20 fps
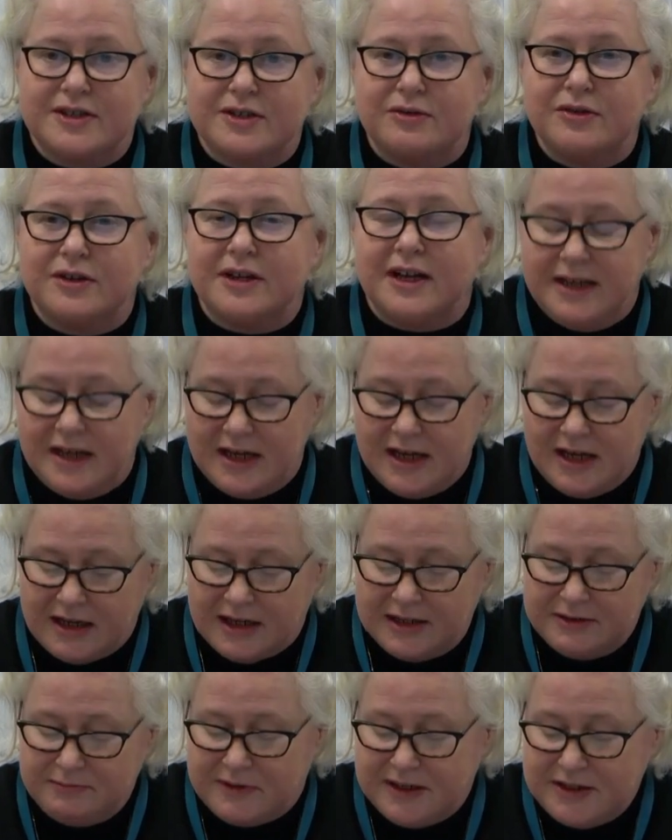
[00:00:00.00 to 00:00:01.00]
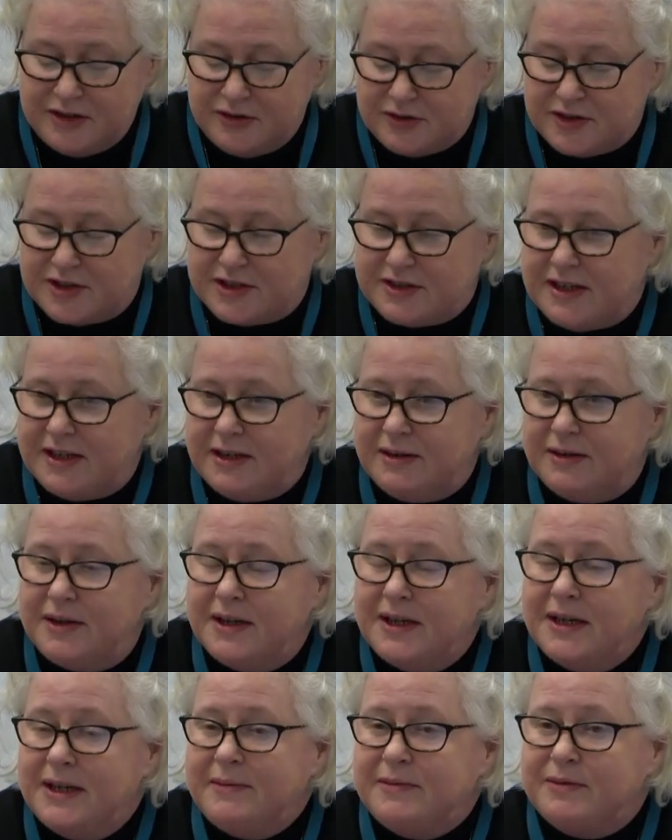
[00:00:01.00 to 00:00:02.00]
So look, I might just
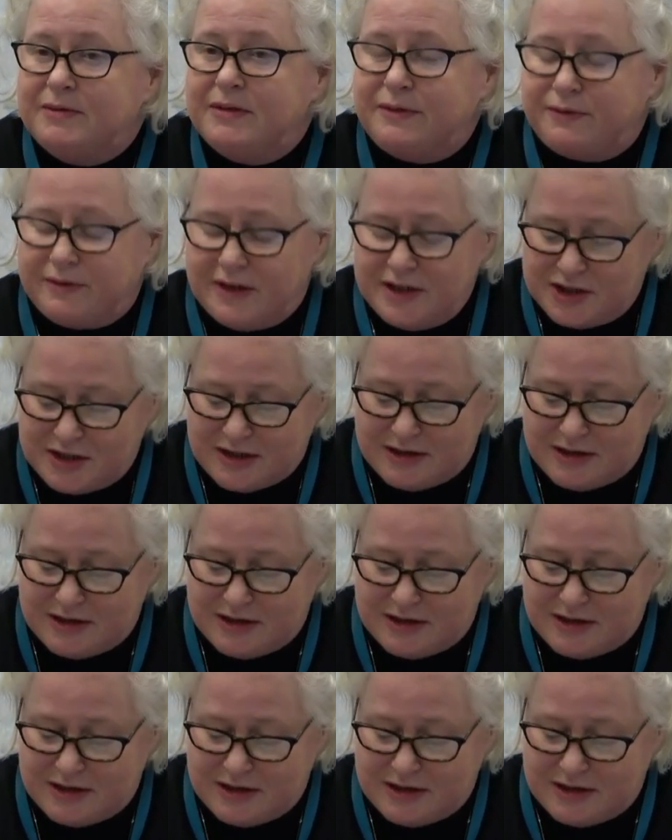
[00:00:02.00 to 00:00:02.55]
refresh